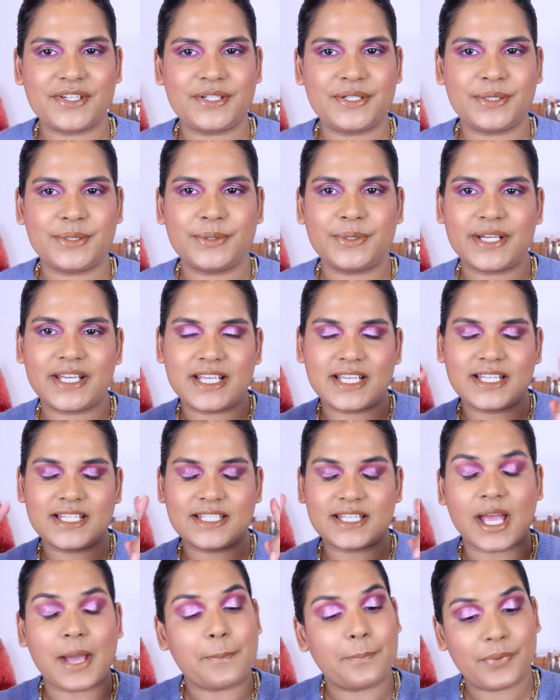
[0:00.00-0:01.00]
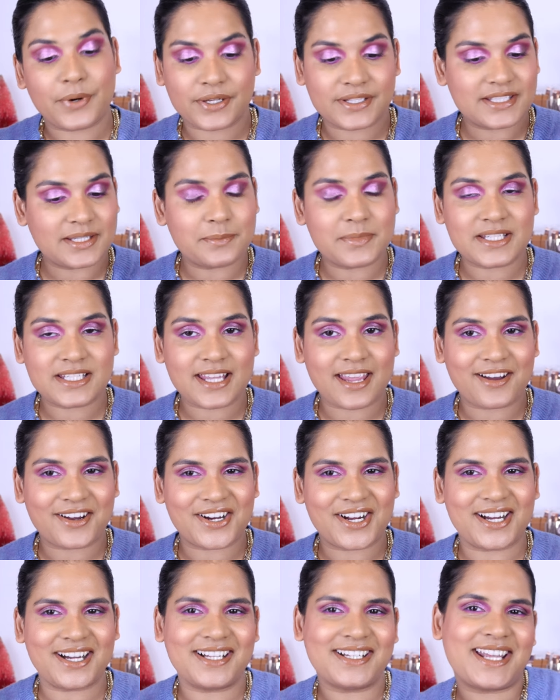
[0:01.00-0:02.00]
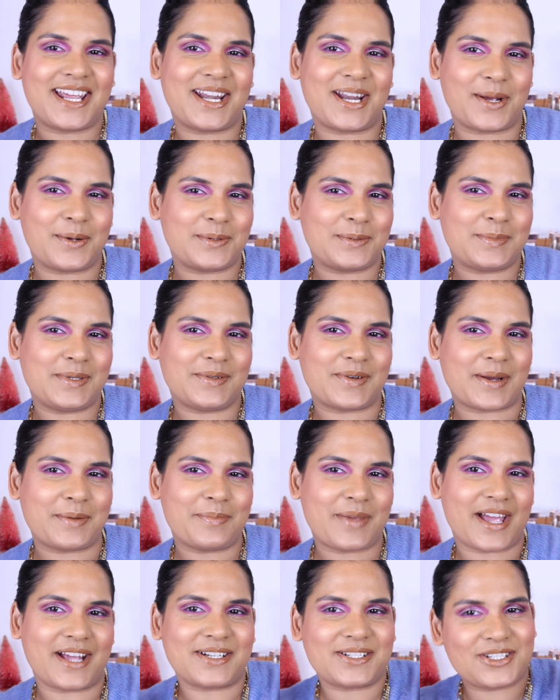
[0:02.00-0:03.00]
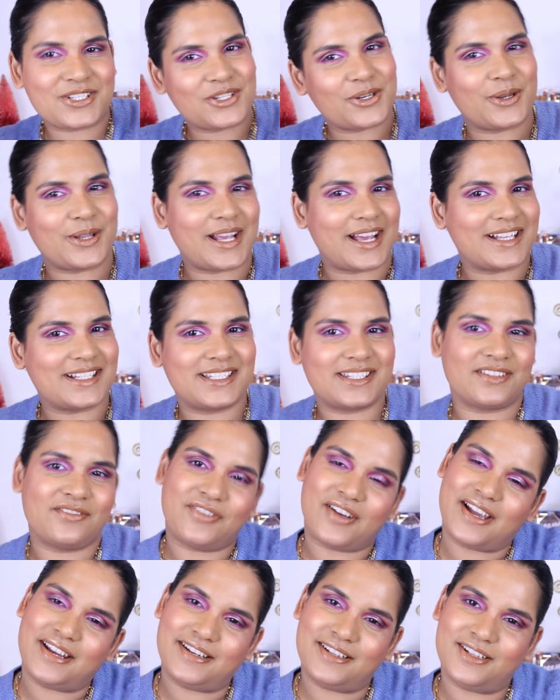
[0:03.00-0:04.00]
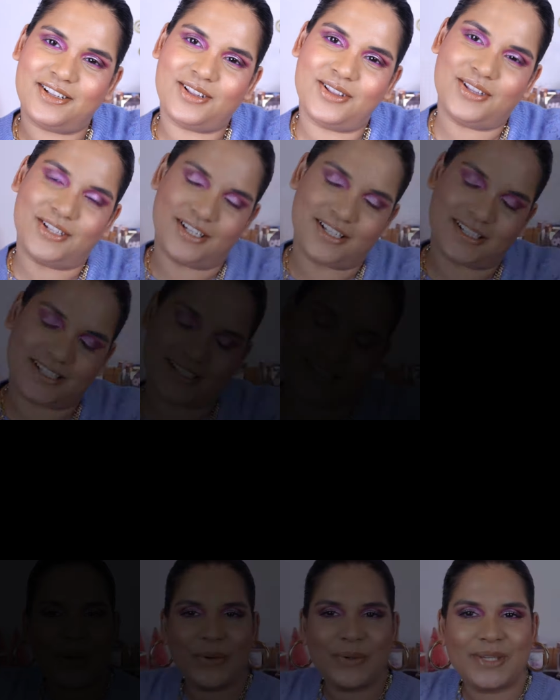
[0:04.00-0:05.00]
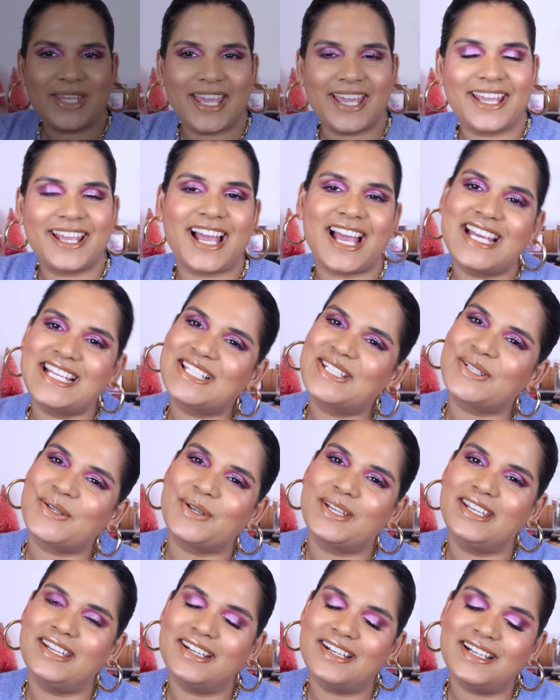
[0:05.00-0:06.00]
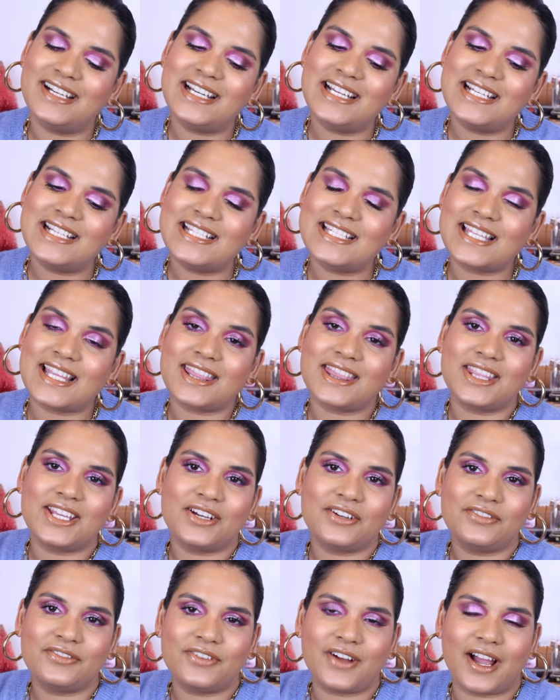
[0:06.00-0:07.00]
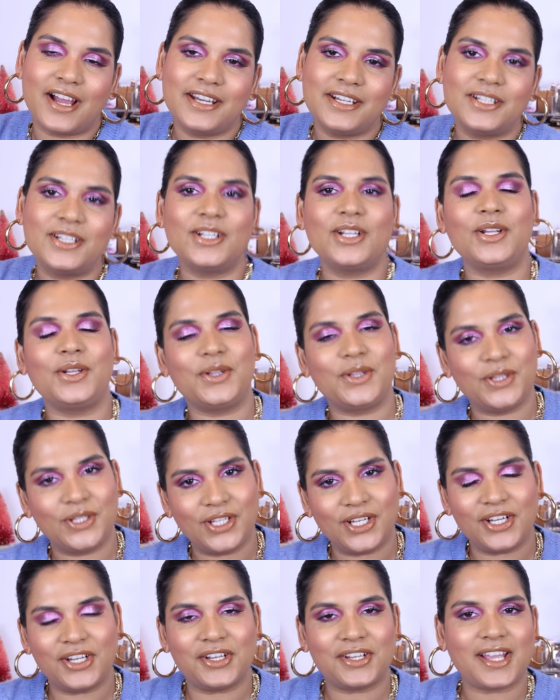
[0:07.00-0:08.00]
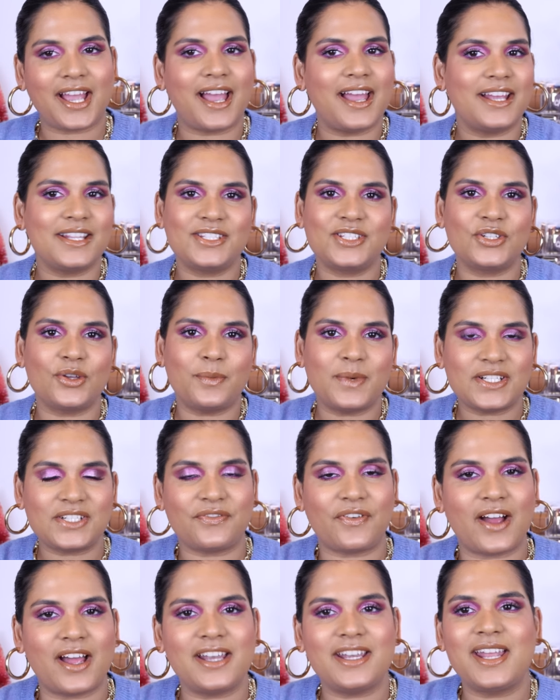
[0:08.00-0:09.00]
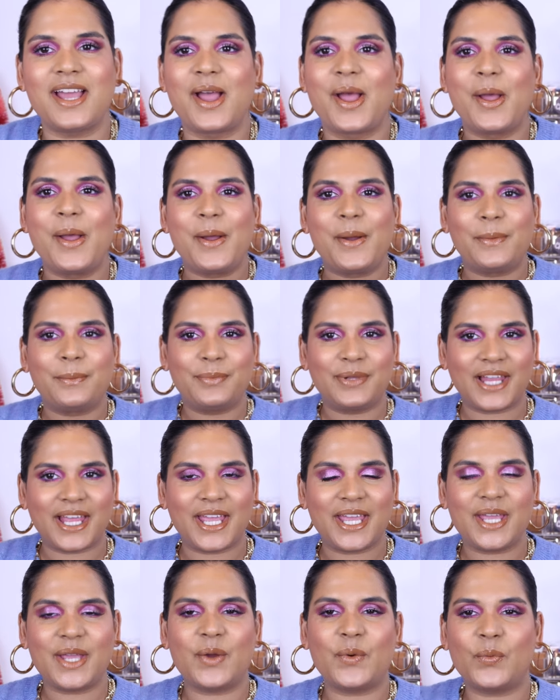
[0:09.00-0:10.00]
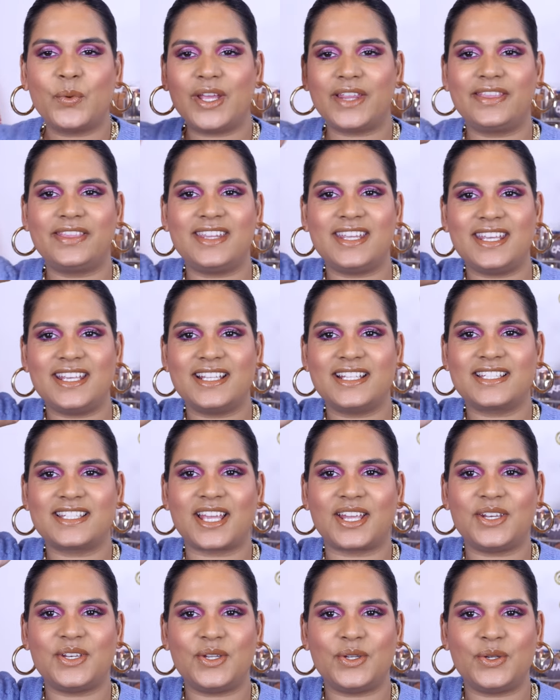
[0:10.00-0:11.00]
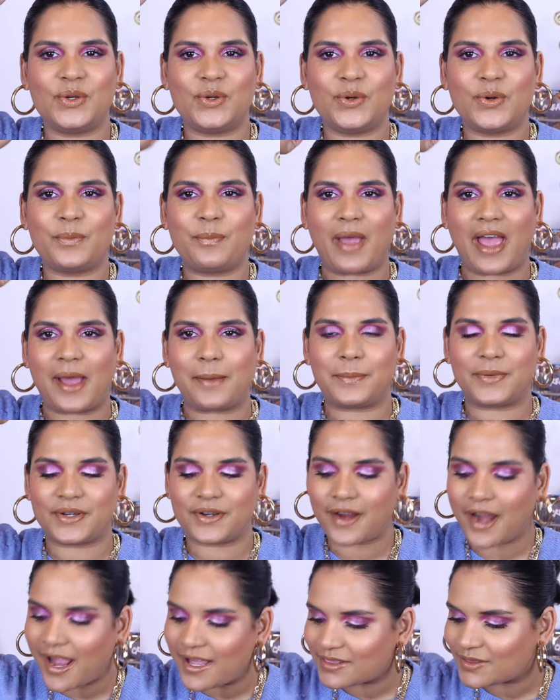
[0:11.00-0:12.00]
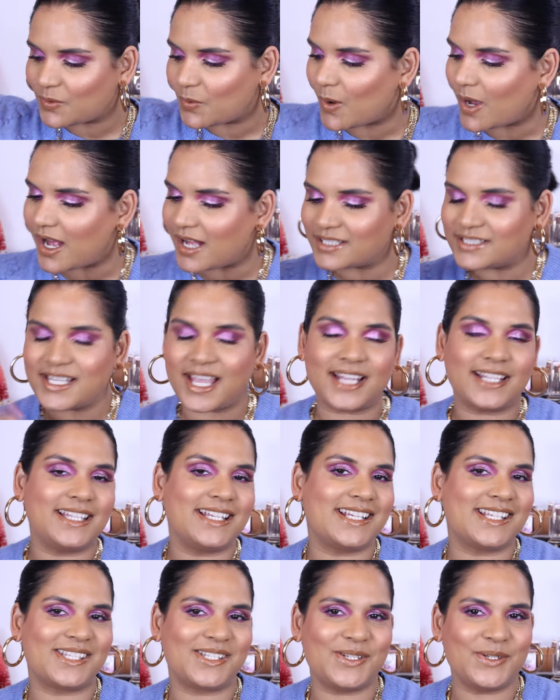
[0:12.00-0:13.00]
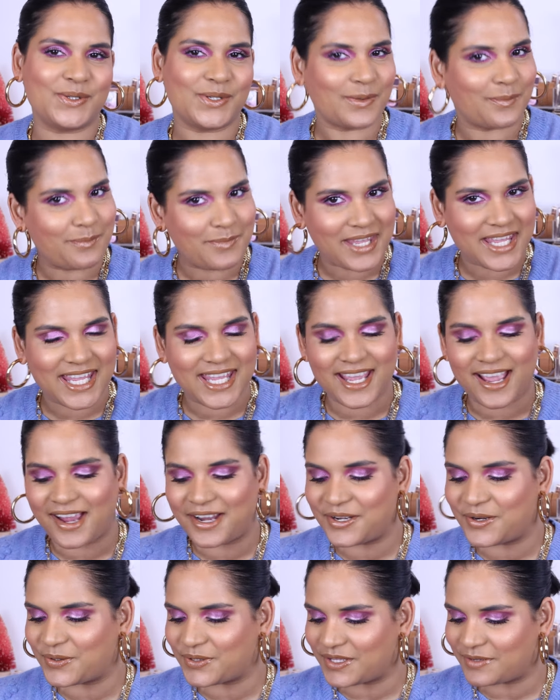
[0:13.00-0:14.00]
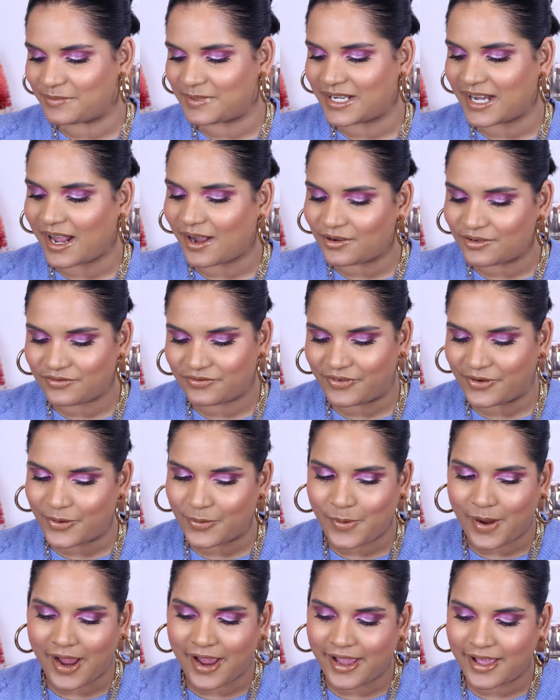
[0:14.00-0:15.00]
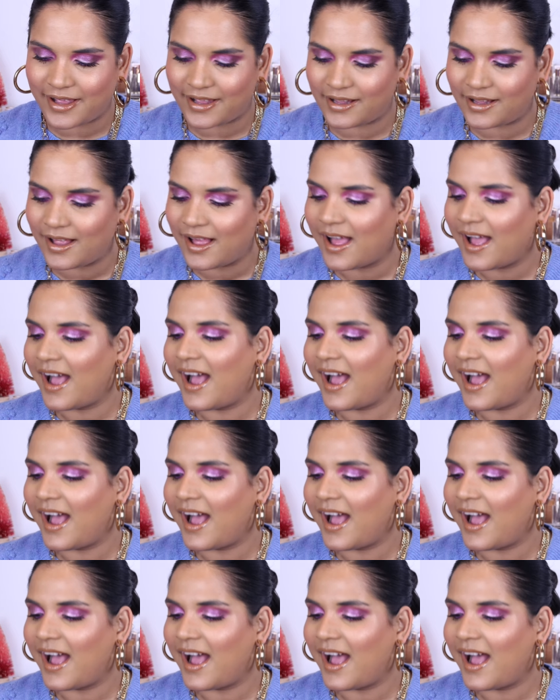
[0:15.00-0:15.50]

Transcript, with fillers: to do is put some mascara on, and I will be right back to show you guys the final look. Okay guys, so here is the final look. I had so much fun playing with these new Pat McGrath quads, at least new to me. I know they've been out for a while.